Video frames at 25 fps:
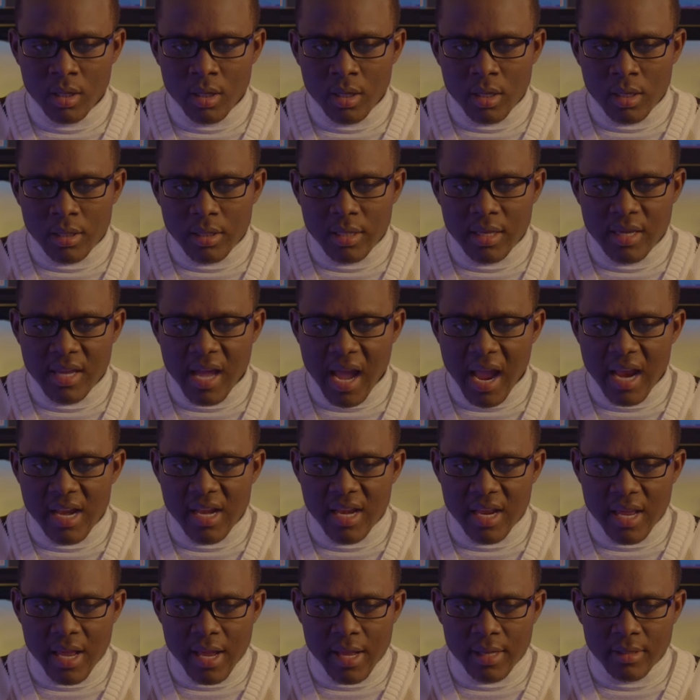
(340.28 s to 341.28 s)
The
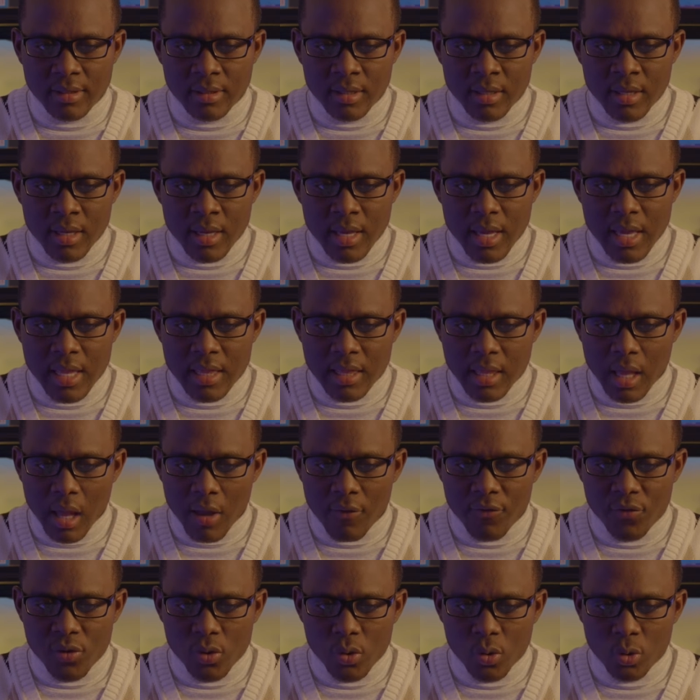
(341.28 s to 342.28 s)
Guardian
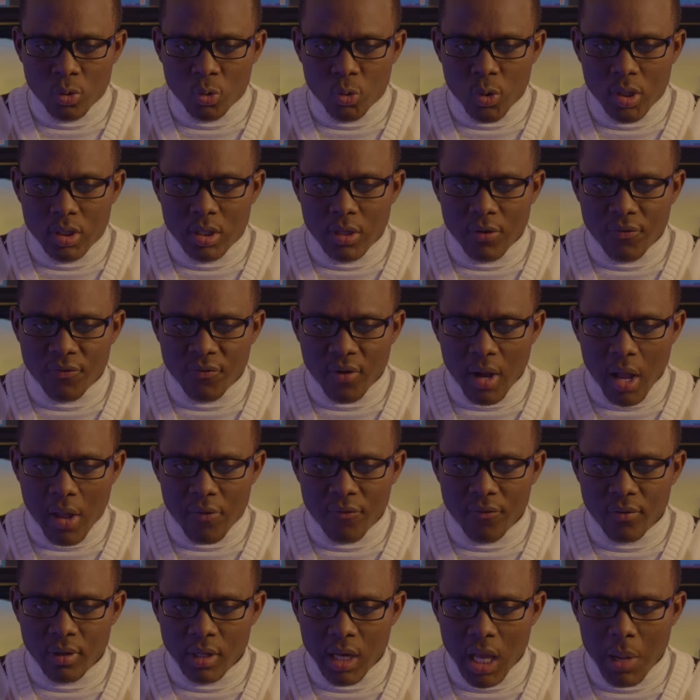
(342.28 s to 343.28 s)
interviewed 25
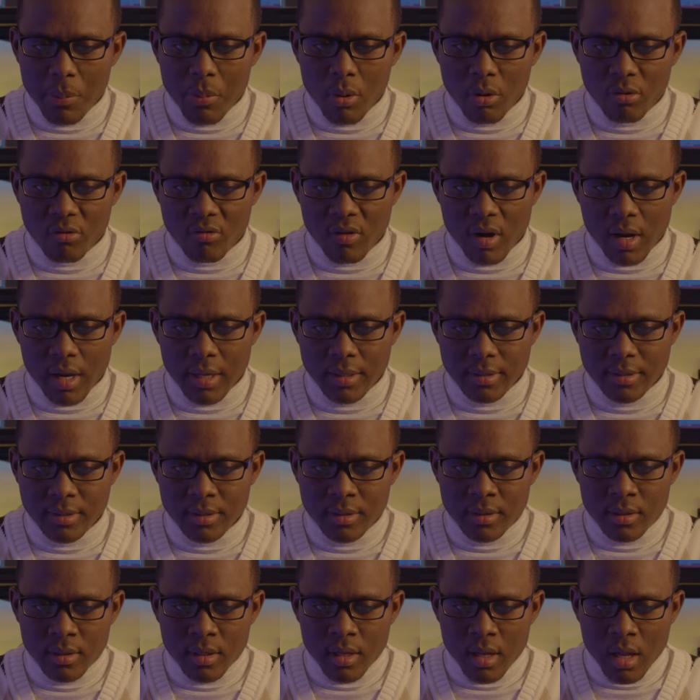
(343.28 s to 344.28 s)
laborers
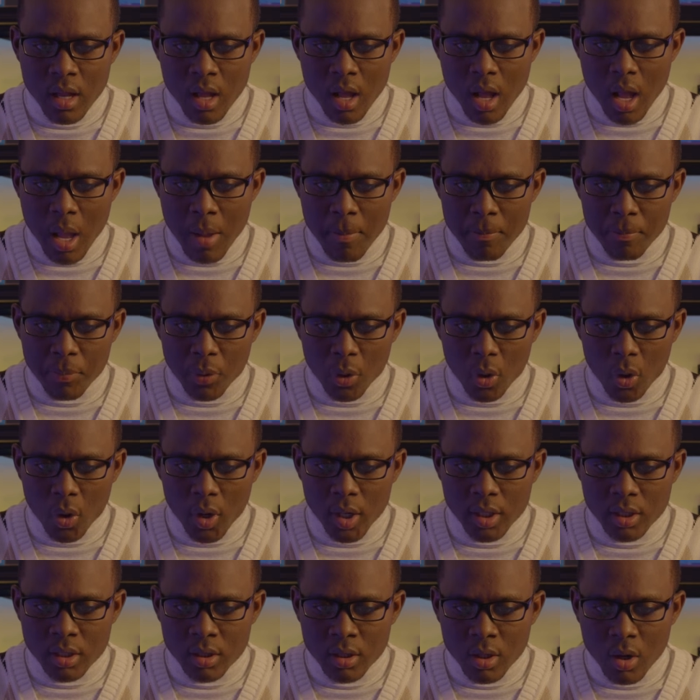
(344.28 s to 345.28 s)

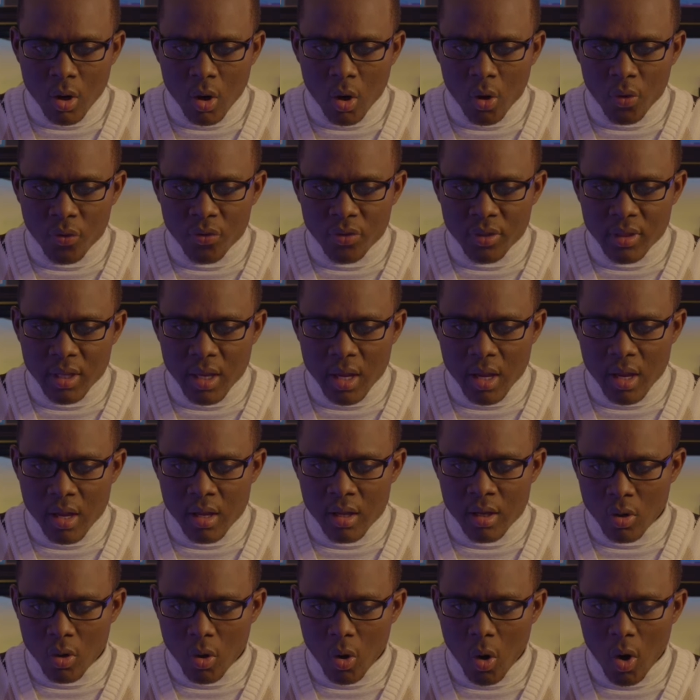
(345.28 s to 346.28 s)
employed on the
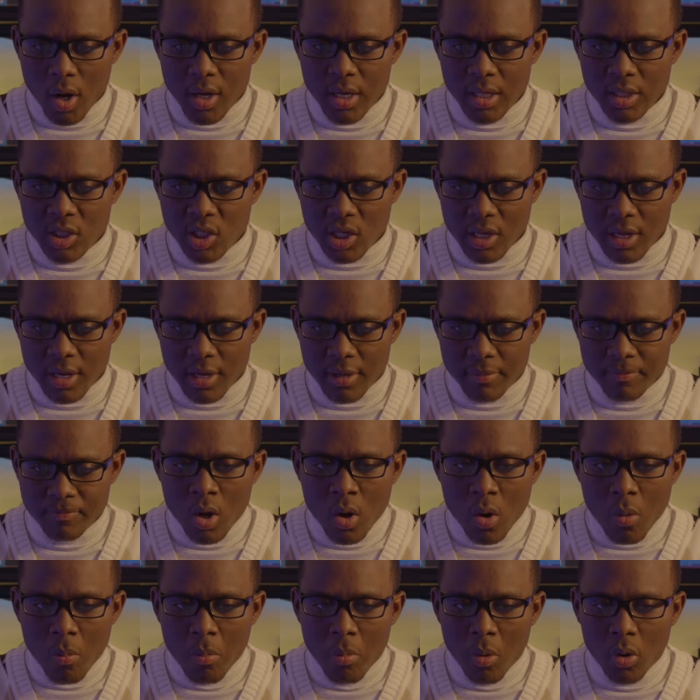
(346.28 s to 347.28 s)
Corniche.
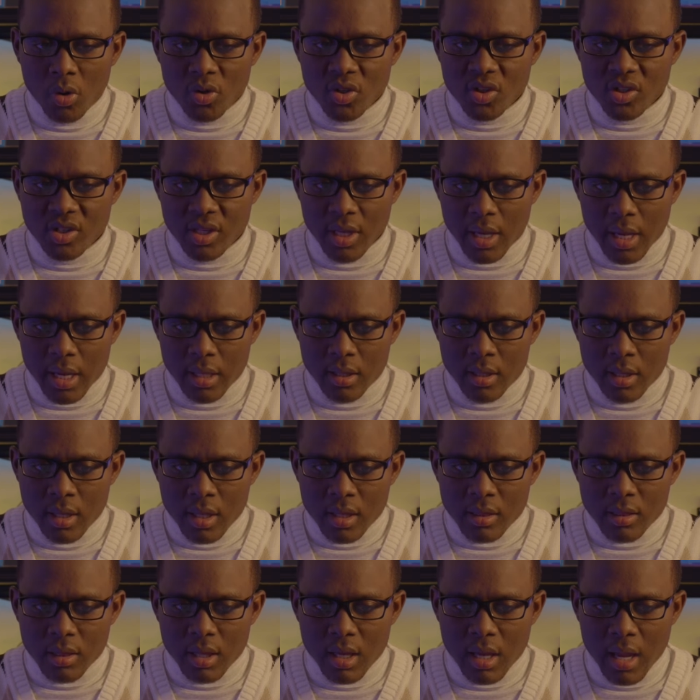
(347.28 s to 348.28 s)
Most said
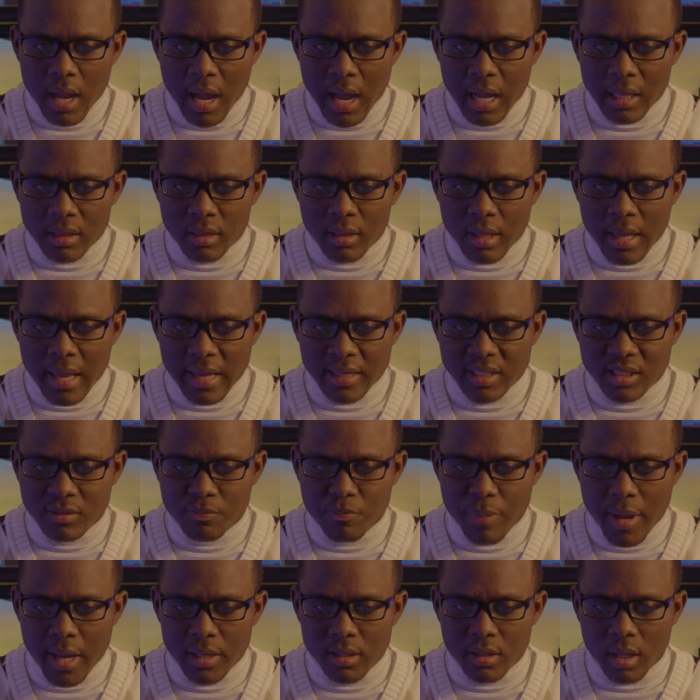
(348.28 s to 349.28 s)
they had
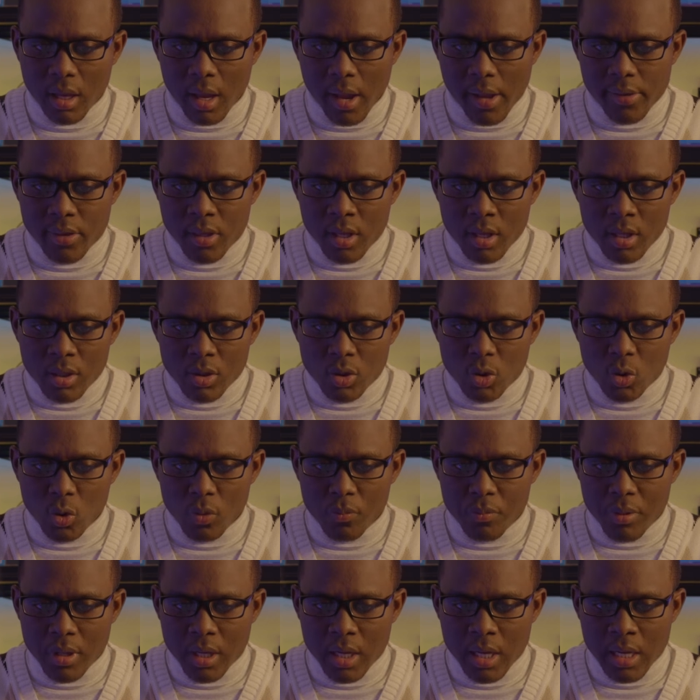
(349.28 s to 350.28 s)
expected to
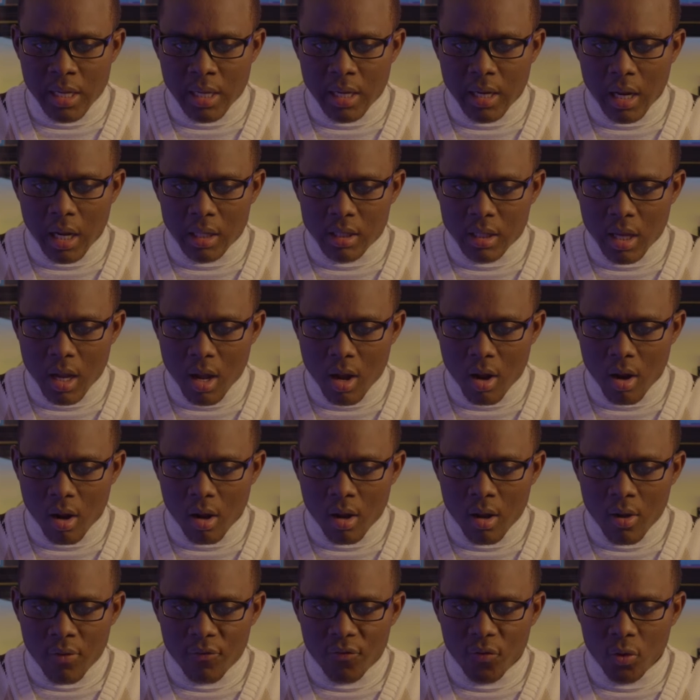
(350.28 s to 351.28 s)
be in Qatar
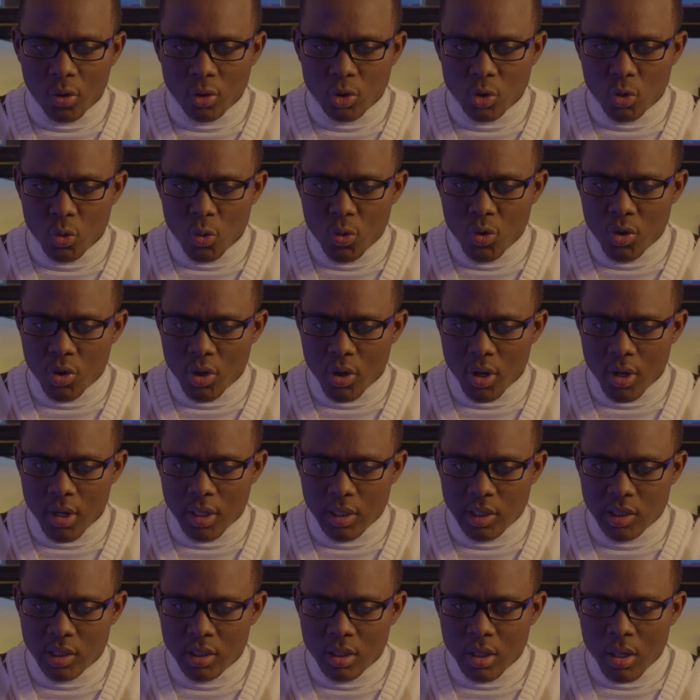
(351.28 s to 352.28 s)
for 2
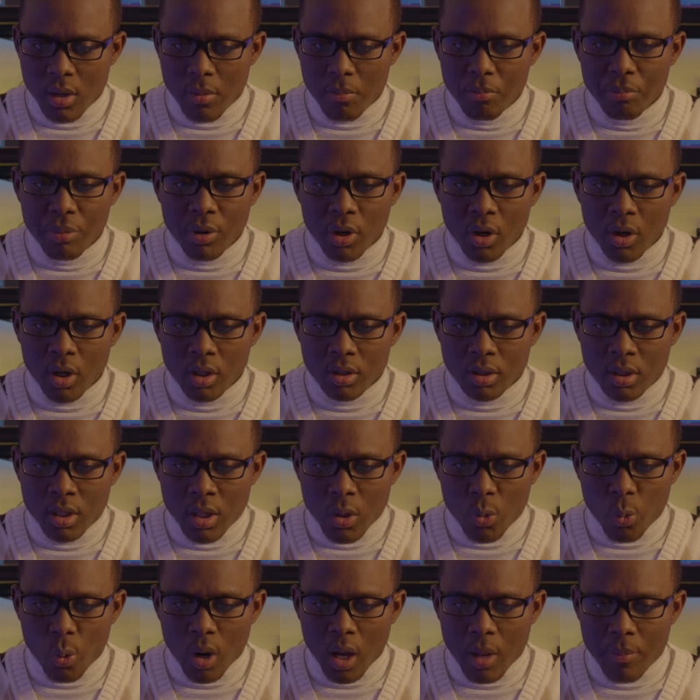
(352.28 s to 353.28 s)
years, but
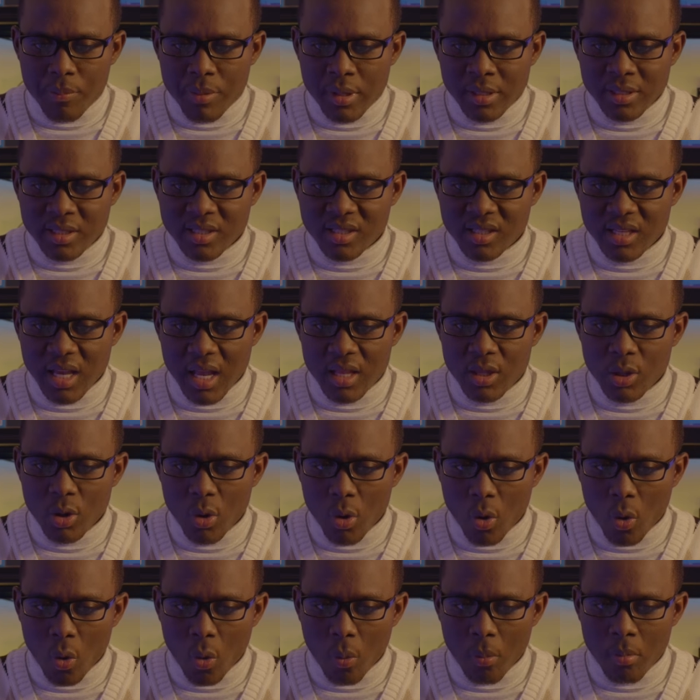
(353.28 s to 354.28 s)
were being sent
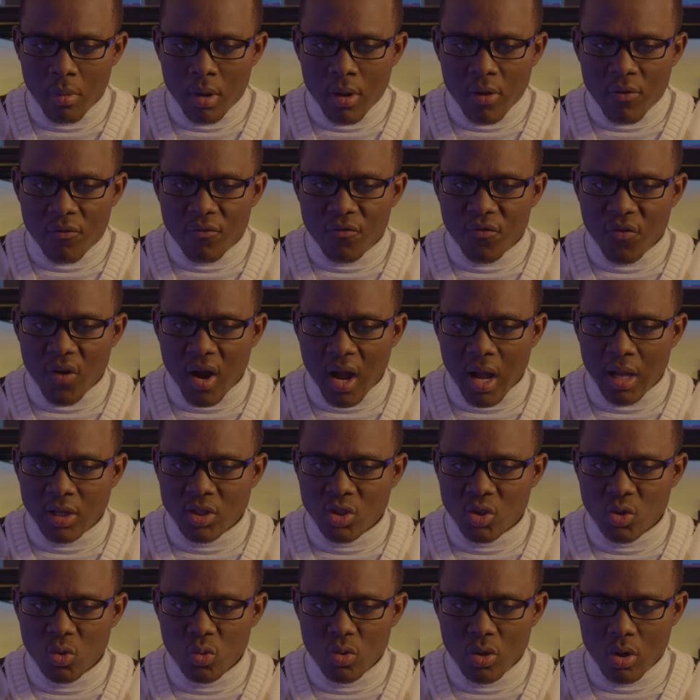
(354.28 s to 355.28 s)
home far
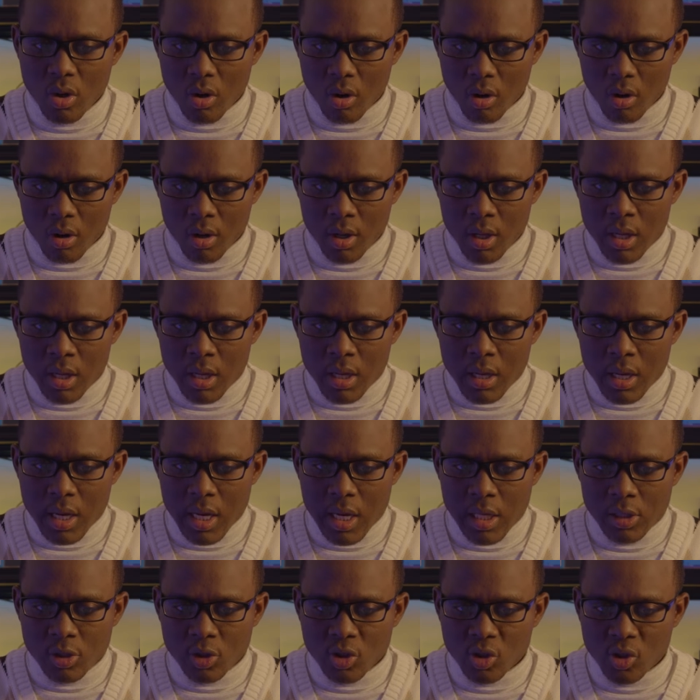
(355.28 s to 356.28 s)
sooner,
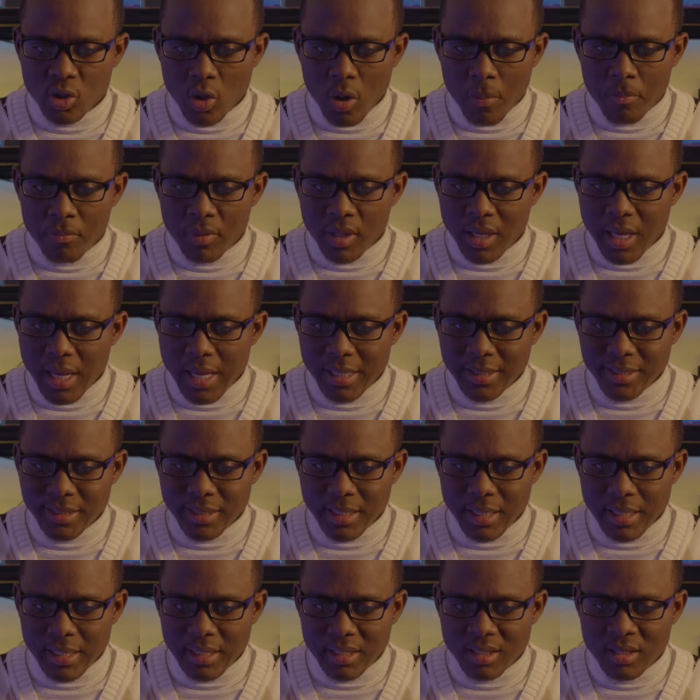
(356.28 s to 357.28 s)
in some
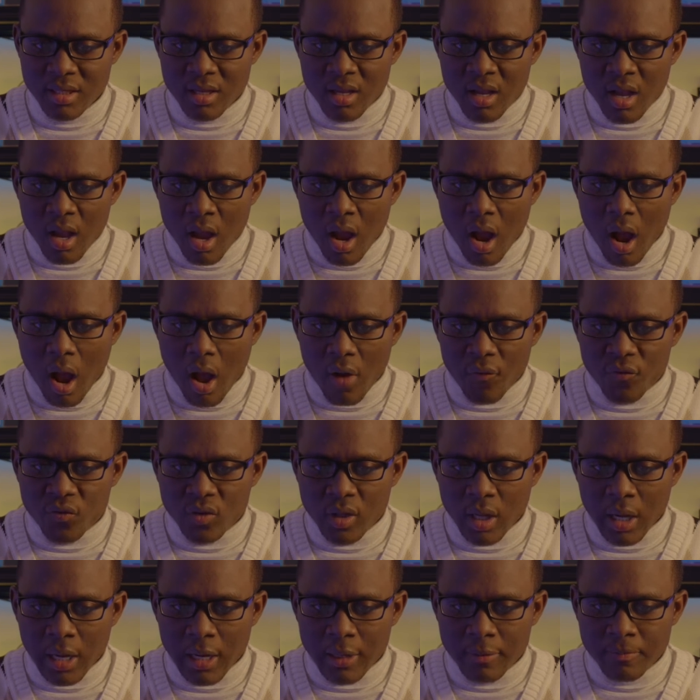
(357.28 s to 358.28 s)
cases
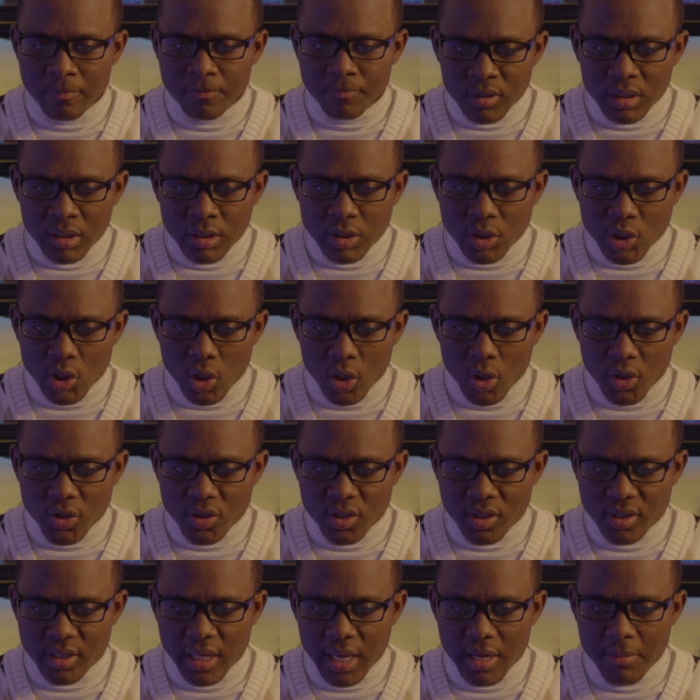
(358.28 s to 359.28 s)
after
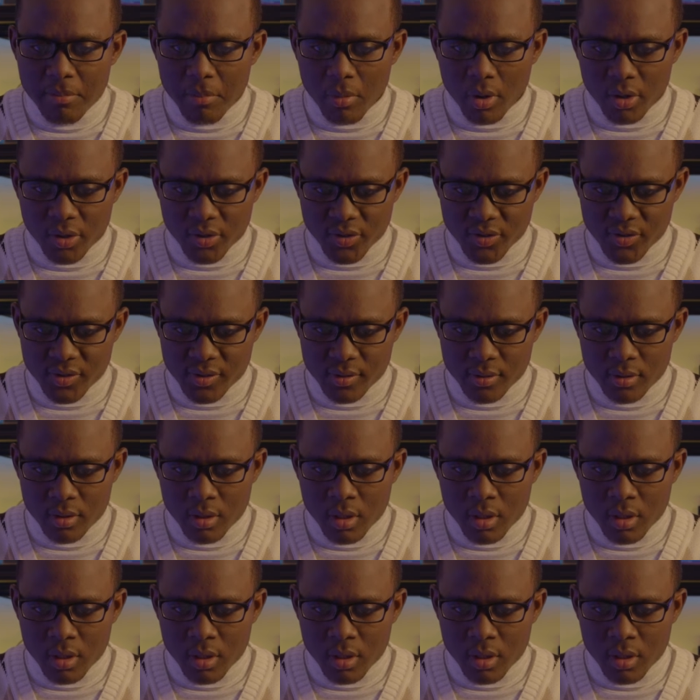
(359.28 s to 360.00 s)
just 10 months.